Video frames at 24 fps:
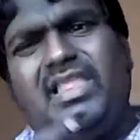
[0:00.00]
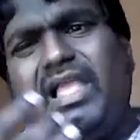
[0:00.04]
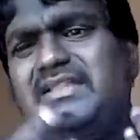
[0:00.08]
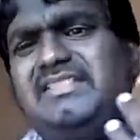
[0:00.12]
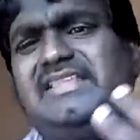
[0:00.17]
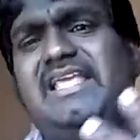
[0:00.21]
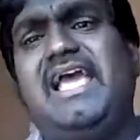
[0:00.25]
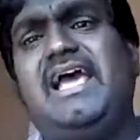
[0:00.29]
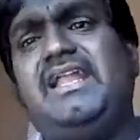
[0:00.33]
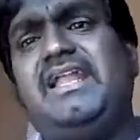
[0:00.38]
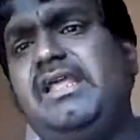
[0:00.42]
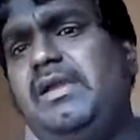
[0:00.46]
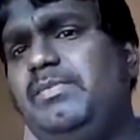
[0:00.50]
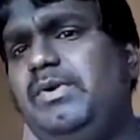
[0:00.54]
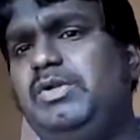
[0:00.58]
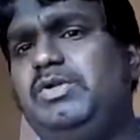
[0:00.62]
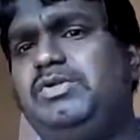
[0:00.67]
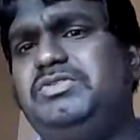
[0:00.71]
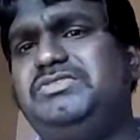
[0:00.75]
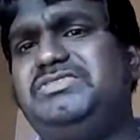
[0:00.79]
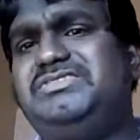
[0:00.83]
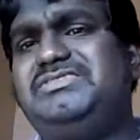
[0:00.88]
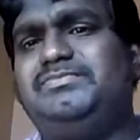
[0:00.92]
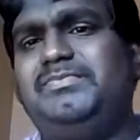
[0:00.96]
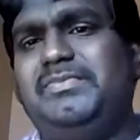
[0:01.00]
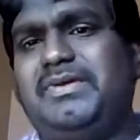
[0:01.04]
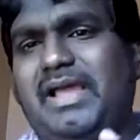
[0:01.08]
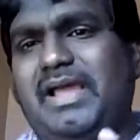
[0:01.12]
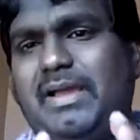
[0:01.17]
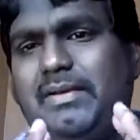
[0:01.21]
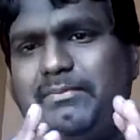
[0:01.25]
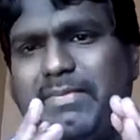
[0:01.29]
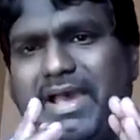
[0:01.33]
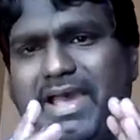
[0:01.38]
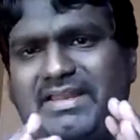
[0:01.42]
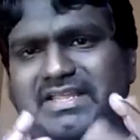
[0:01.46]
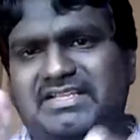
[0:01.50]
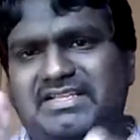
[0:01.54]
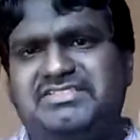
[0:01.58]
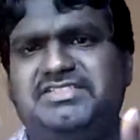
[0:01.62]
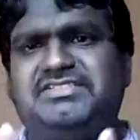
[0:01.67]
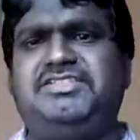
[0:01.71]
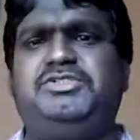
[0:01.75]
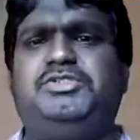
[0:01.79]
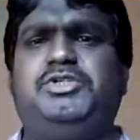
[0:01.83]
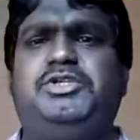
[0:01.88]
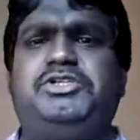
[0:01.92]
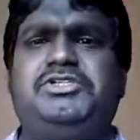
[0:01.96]
they are able to manage the
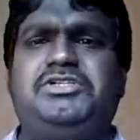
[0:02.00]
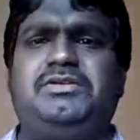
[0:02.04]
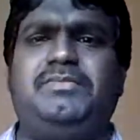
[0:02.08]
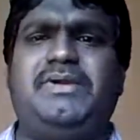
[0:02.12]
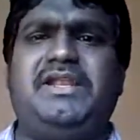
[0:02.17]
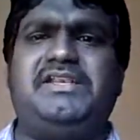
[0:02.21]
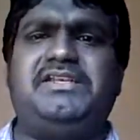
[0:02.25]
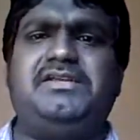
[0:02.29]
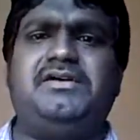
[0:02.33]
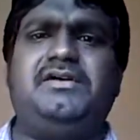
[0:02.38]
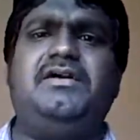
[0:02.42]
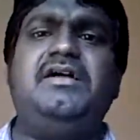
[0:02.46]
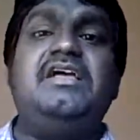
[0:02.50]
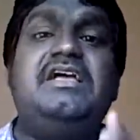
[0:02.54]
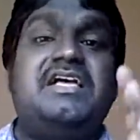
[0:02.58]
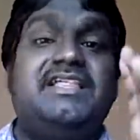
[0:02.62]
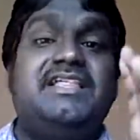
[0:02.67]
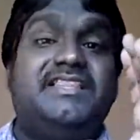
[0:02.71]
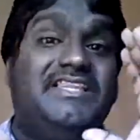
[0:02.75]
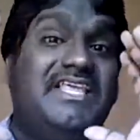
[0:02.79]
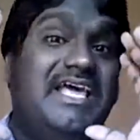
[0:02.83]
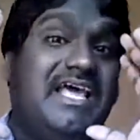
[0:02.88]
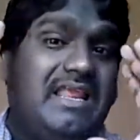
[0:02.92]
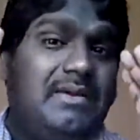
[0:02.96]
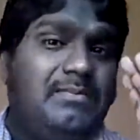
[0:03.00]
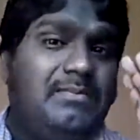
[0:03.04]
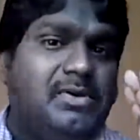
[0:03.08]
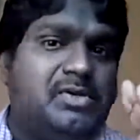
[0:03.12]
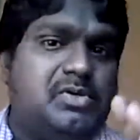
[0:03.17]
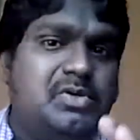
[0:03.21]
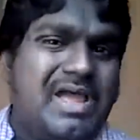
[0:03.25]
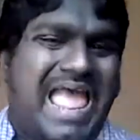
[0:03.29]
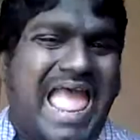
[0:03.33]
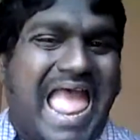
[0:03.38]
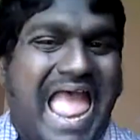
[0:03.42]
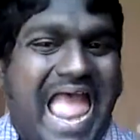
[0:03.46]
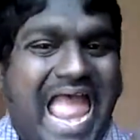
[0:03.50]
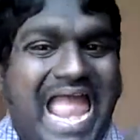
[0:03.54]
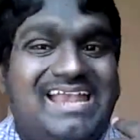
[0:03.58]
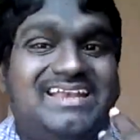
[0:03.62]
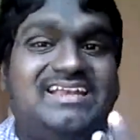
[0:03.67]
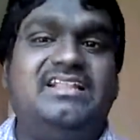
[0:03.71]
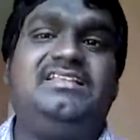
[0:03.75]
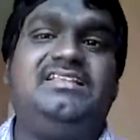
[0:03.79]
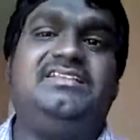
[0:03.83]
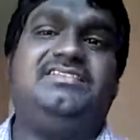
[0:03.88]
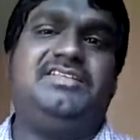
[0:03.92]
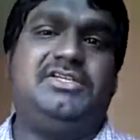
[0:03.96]
situation better, they are able to
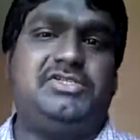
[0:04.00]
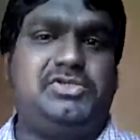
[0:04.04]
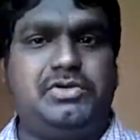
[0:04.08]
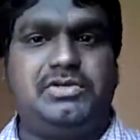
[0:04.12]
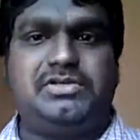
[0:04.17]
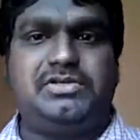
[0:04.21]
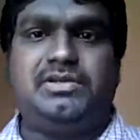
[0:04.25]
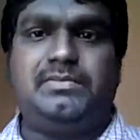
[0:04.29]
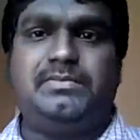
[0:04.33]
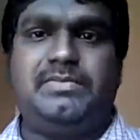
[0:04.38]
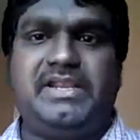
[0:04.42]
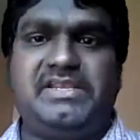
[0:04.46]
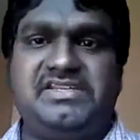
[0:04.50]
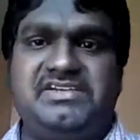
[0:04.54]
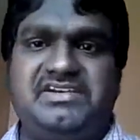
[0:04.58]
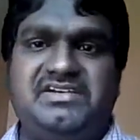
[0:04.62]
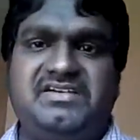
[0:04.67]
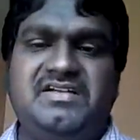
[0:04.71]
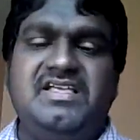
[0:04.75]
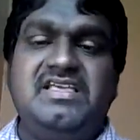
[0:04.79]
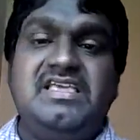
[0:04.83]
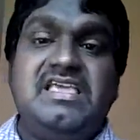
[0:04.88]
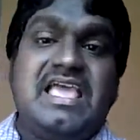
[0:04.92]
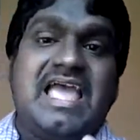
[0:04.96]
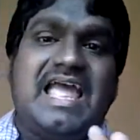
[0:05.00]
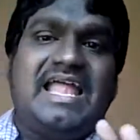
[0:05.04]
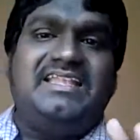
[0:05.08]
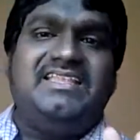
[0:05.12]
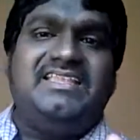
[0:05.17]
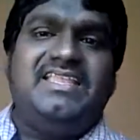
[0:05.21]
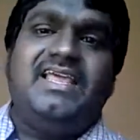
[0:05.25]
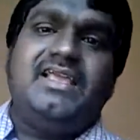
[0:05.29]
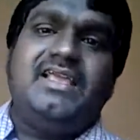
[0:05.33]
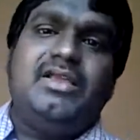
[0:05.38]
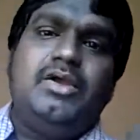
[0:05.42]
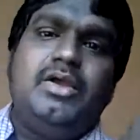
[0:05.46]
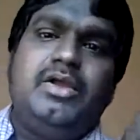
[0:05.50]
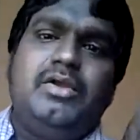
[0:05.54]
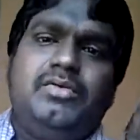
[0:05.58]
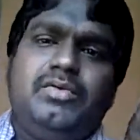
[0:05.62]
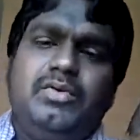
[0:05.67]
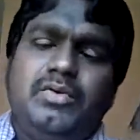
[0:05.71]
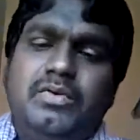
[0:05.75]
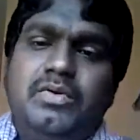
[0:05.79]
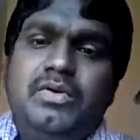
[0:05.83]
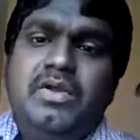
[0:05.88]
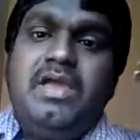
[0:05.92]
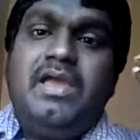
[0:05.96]
handle the situation better, and they are going
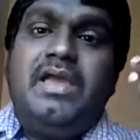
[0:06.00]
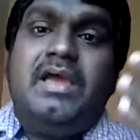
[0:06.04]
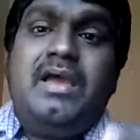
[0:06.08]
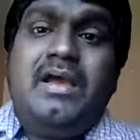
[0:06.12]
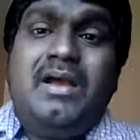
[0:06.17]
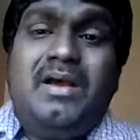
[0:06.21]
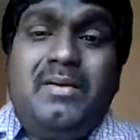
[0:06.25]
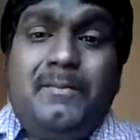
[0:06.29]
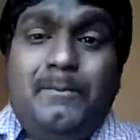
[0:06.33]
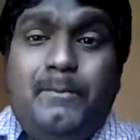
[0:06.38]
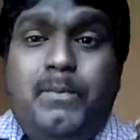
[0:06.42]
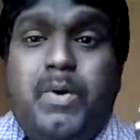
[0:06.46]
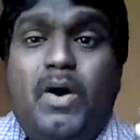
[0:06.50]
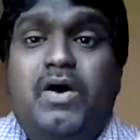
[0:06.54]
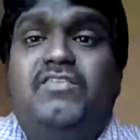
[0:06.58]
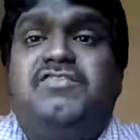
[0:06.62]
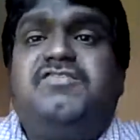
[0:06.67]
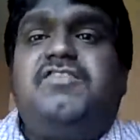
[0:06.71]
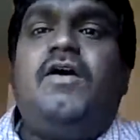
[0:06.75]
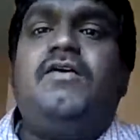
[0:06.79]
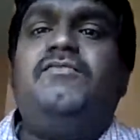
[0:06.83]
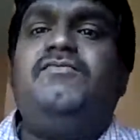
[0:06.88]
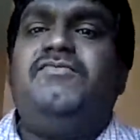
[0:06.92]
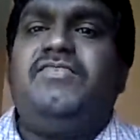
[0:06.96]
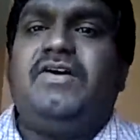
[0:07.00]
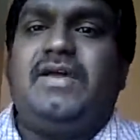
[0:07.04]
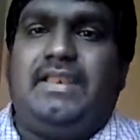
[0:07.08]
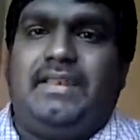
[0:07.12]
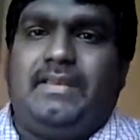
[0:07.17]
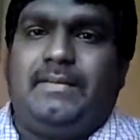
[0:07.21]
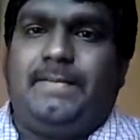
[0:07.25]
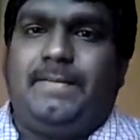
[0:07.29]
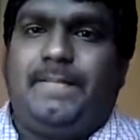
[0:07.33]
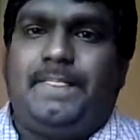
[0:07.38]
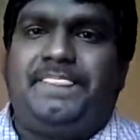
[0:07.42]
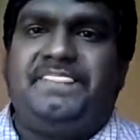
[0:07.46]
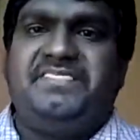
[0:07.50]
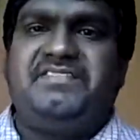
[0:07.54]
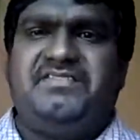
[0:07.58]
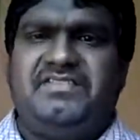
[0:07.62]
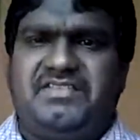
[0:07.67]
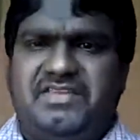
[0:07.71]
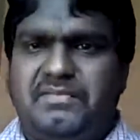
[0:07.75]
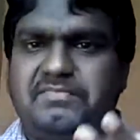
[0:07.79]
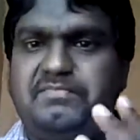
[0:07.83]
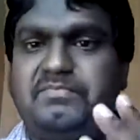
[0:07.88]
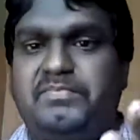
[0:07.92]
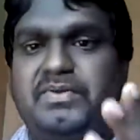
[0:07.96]
to perform well.
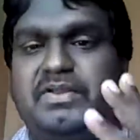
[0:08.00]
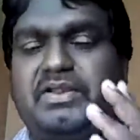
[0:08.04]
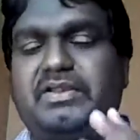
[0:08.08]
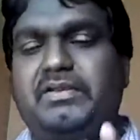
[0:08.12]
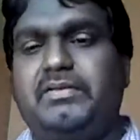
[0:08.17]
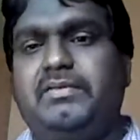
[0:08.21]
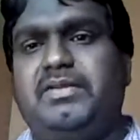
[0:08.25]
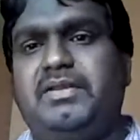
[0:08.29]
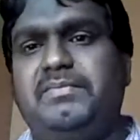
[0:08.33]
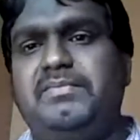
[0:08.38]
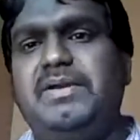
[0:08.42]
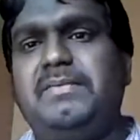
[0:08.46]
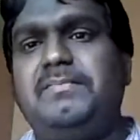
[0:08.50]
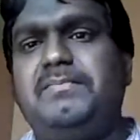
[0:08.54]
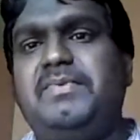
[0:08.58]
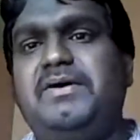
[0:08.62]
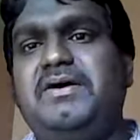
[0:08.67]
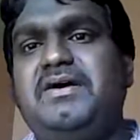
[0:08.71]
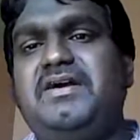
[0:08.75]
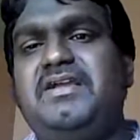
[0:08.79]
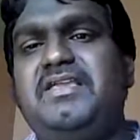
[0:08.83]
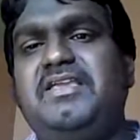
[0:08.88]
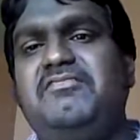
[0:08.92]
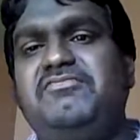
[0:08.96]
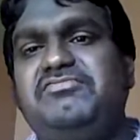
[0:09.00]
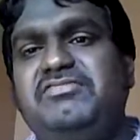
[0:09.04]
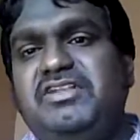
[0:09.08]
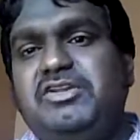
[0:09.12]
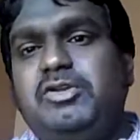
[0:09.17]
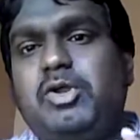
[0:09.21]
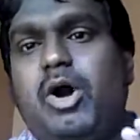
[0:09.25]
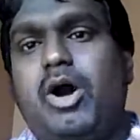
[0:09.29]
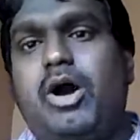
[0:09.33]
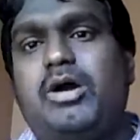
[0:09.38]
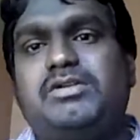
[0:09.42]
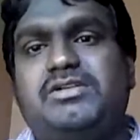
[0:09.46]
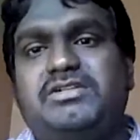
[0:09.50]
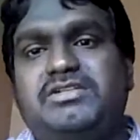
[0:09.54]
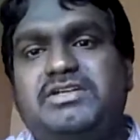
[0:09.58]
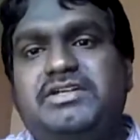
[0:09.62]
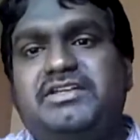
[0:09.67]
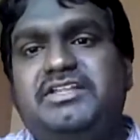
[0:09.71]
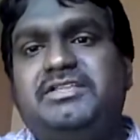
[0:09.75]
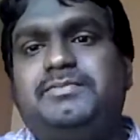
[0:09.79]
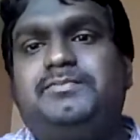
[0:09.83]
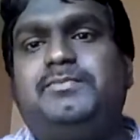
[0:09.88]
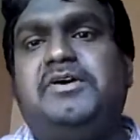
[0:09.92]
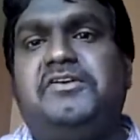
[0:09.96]
Remember, if the doctor
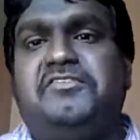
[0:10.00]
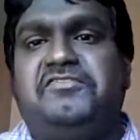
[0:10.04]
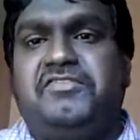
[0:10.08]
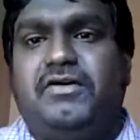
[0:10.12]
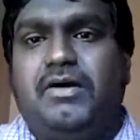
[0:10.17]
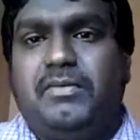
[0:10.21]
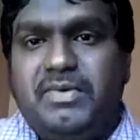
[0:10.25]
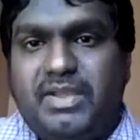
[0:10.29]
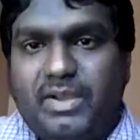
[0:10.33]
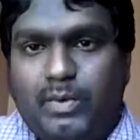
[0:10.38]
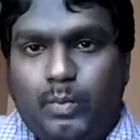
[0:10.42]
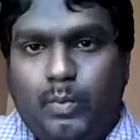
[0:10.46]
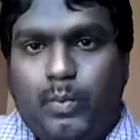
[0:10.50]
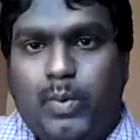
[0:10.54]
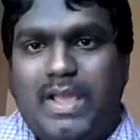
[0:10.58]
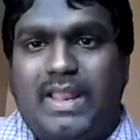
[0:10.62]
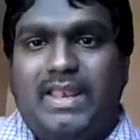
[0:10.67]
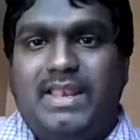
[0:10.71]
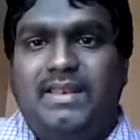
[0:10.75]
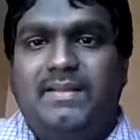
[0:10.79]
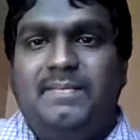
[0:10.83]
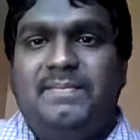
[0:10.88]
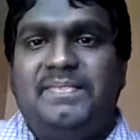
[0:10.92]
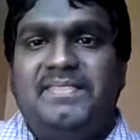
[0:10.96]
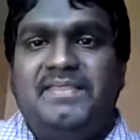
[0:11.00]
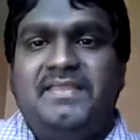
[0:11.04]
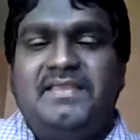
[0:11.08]
is performing well,